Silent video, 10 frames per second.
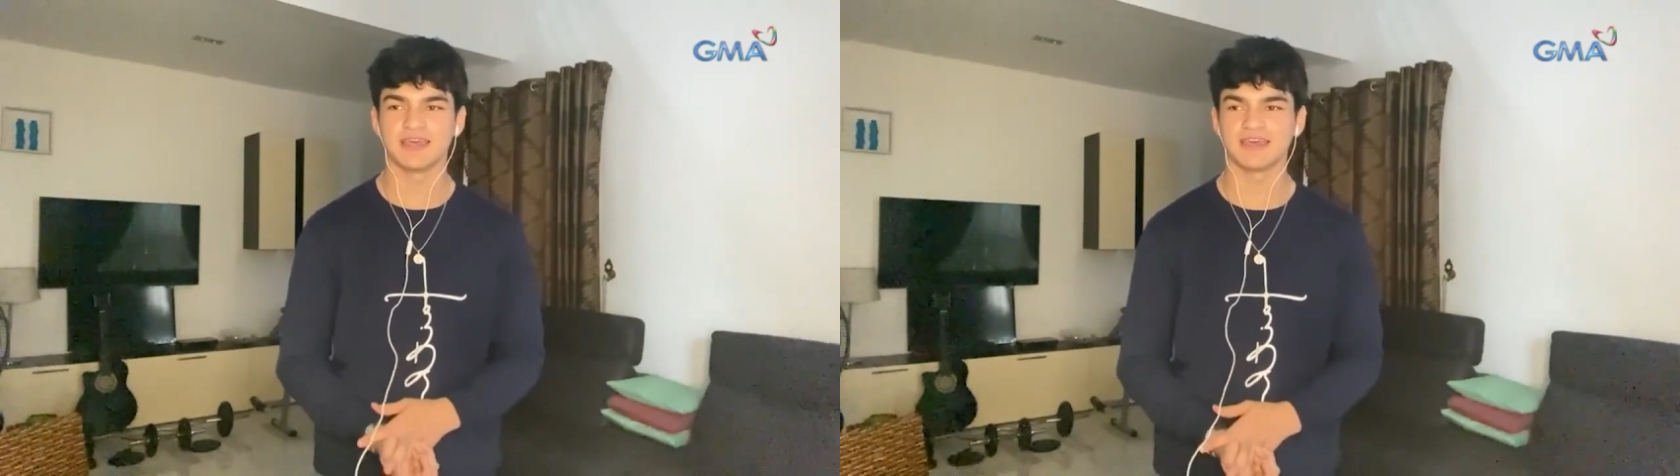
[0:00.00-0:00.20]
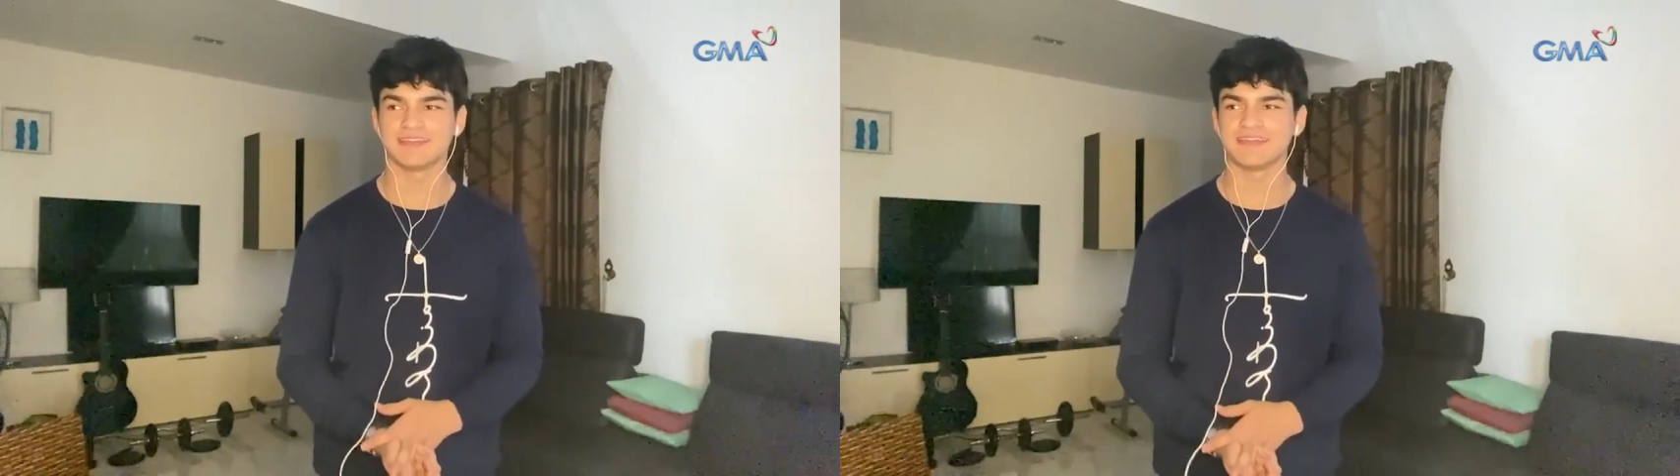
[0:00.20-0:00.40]

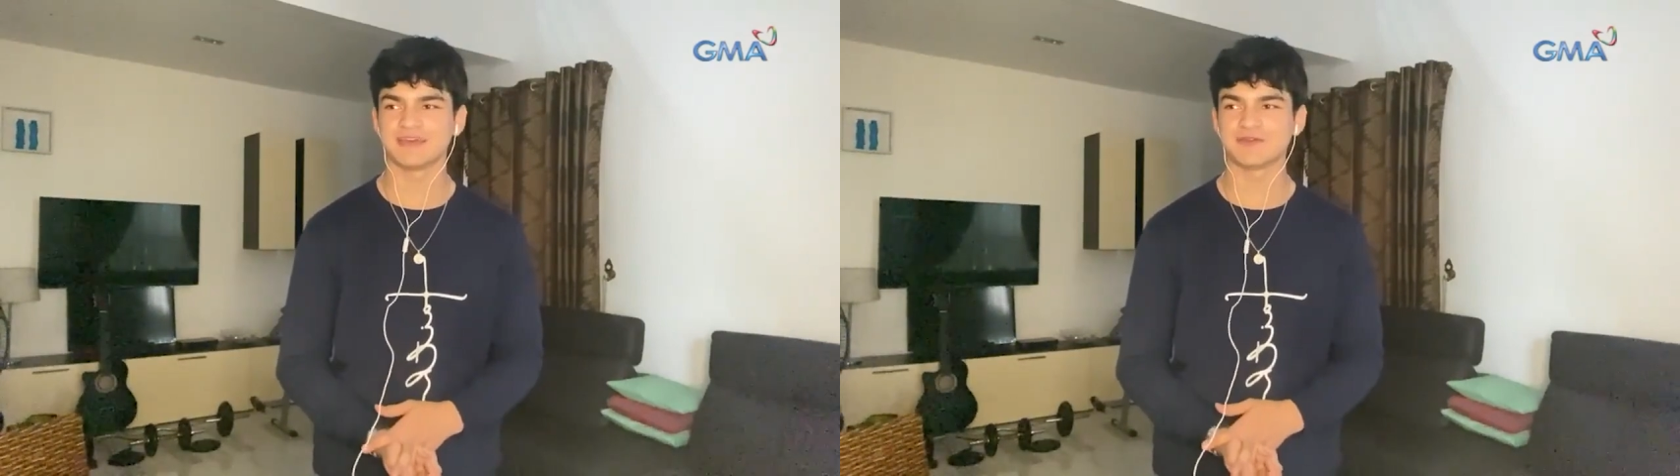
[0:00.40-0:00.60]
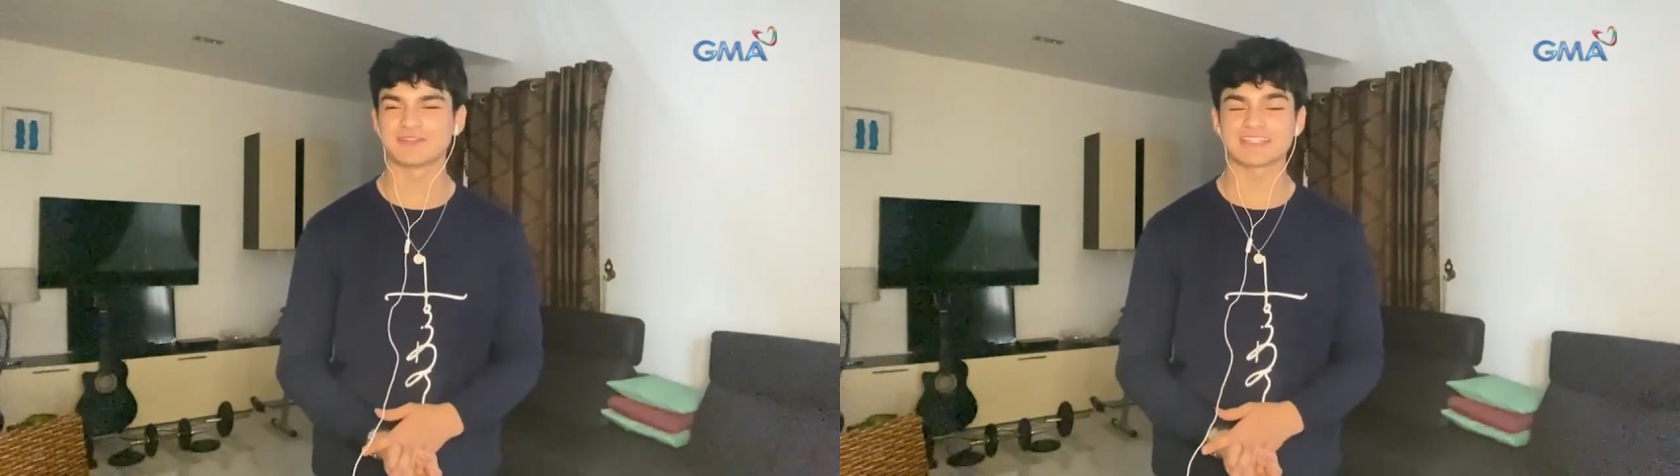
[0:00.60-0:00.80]
And
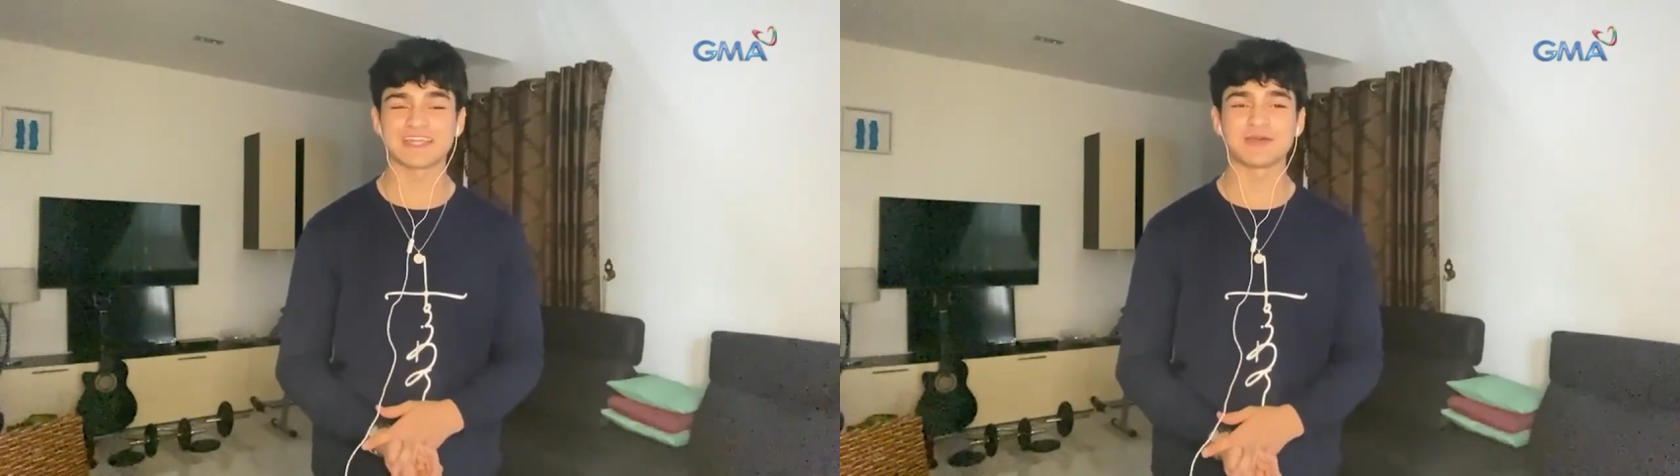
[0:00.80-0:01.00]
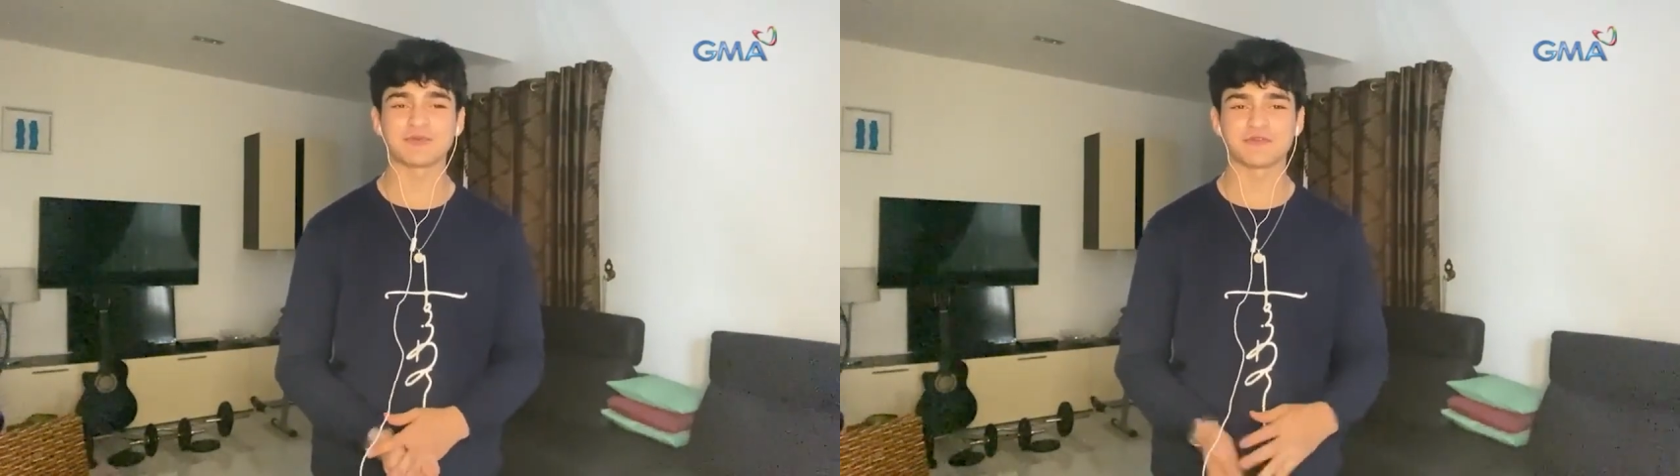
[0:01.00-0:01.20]
ayun,
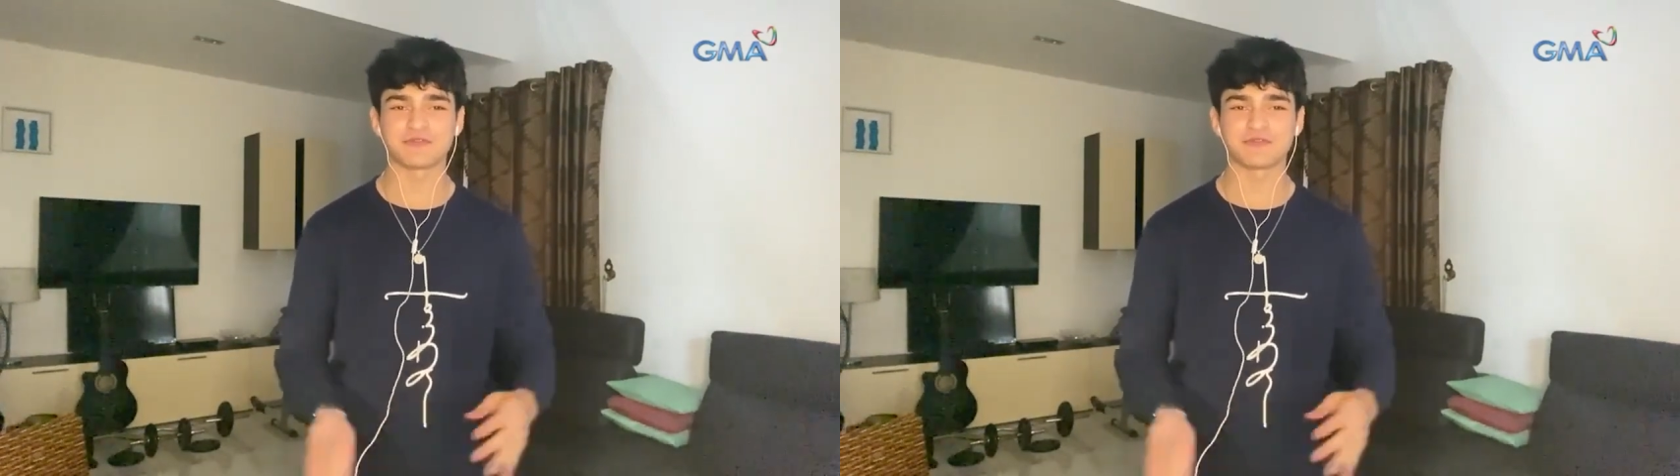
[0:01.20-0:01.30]
sana po,